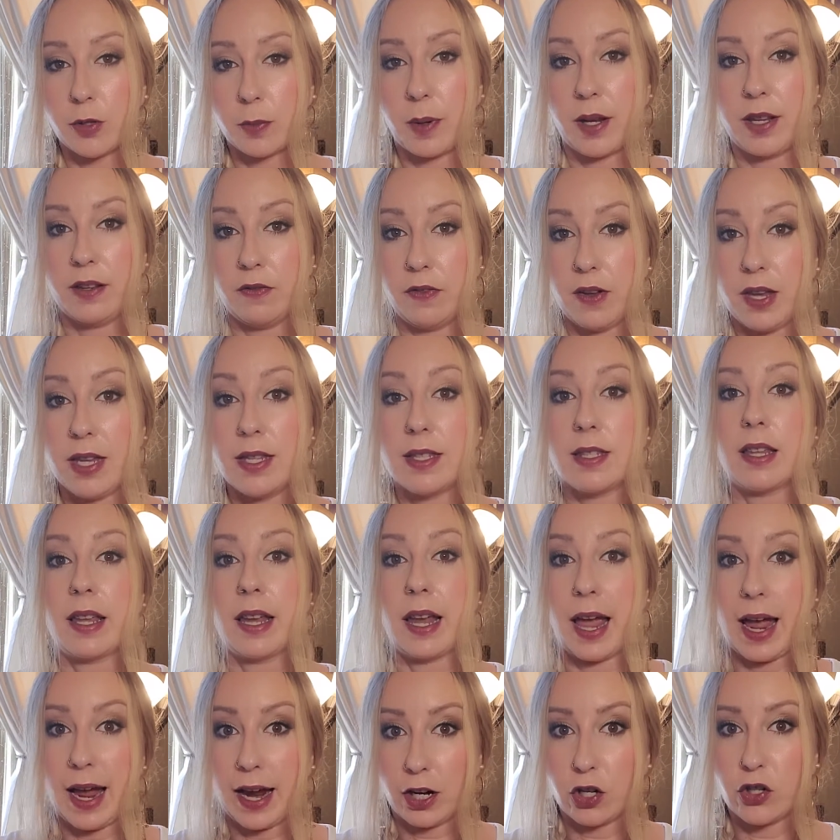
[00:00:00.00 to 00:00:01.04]
my face, like
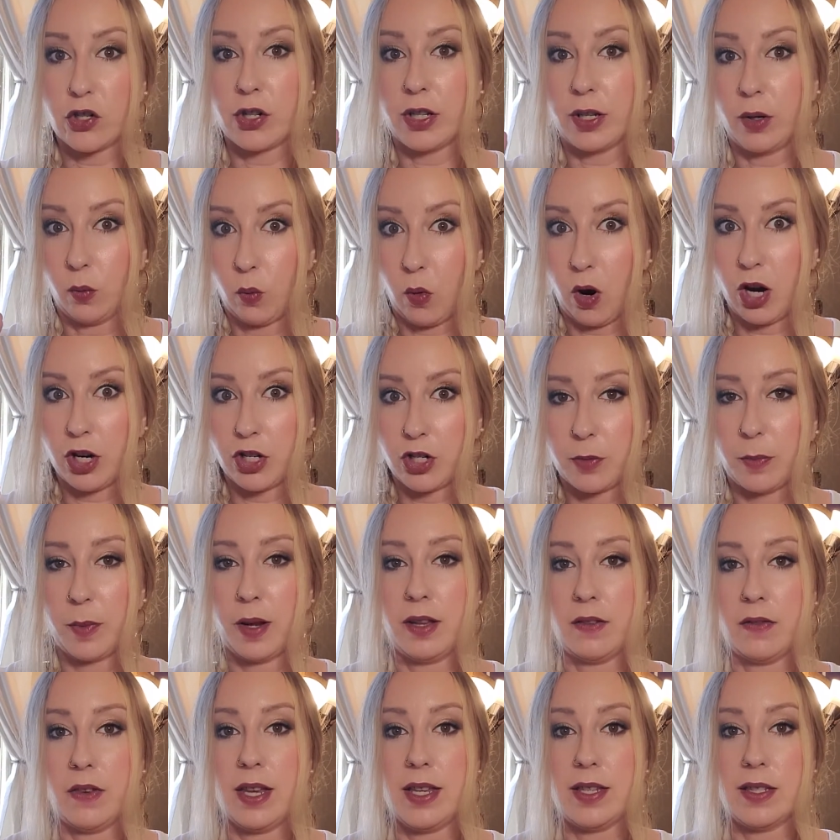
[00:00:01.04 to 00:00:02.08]
actually wash my
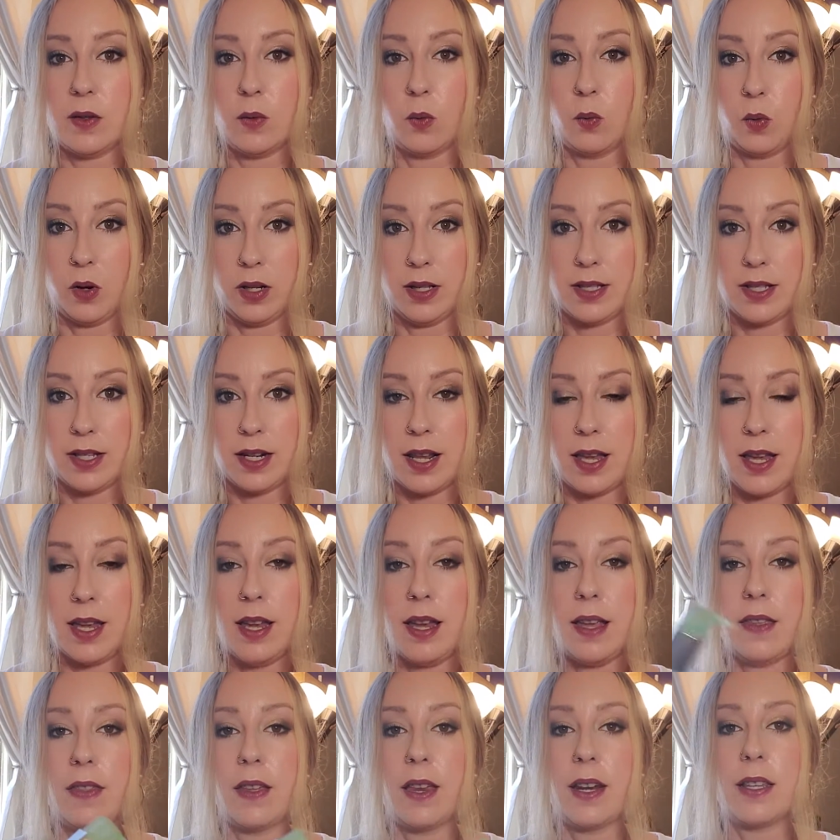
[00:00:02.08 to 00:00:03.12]
face once a day,
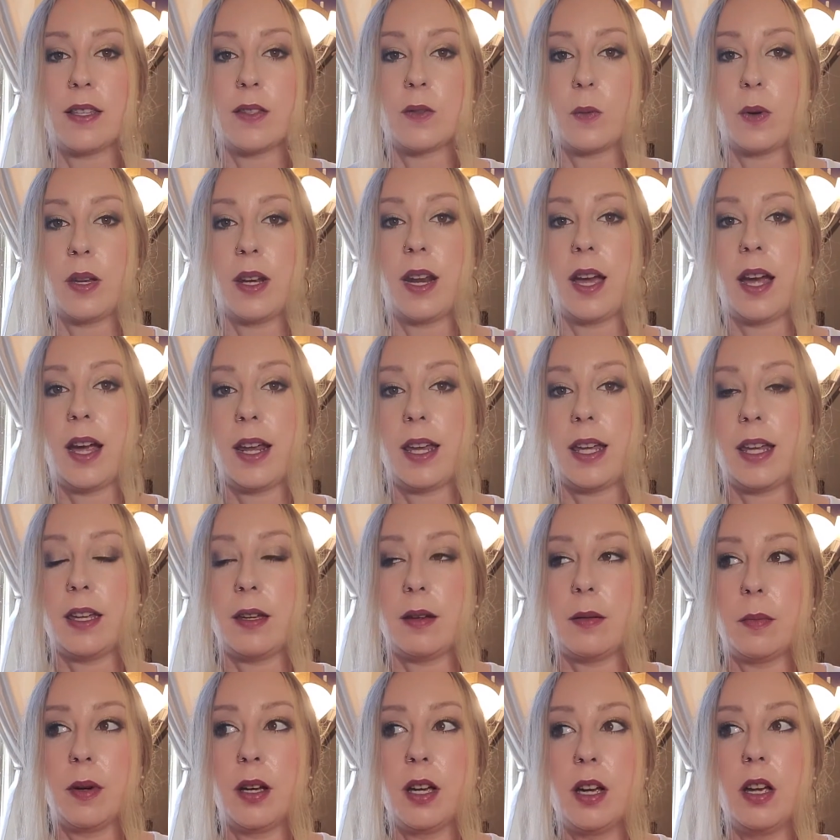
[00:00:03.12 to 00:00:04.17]
and that is when I
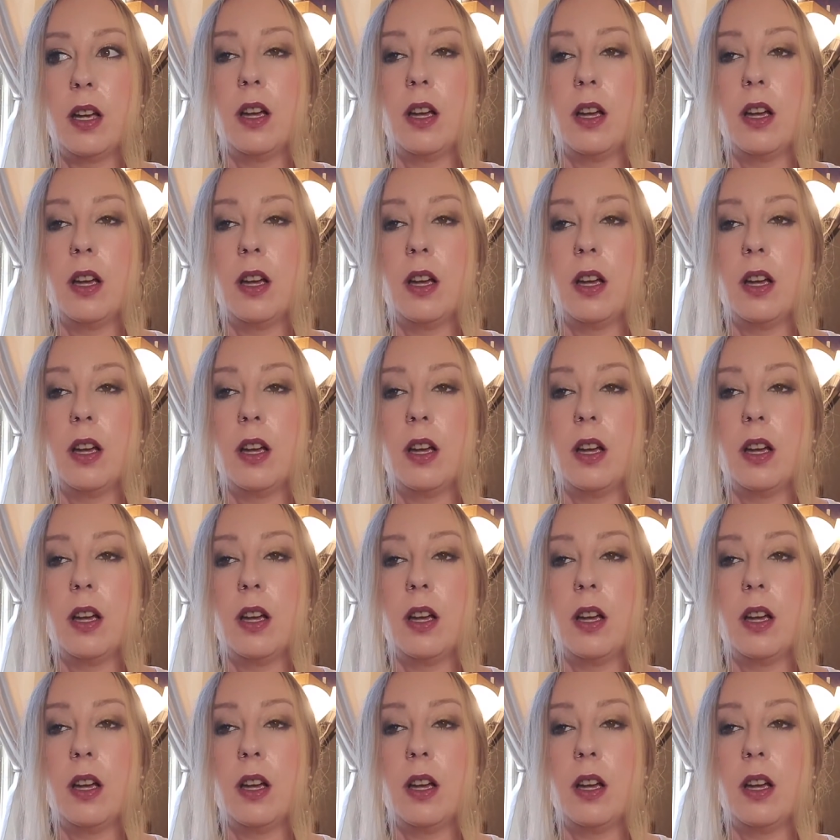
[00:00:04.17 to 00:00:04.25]
am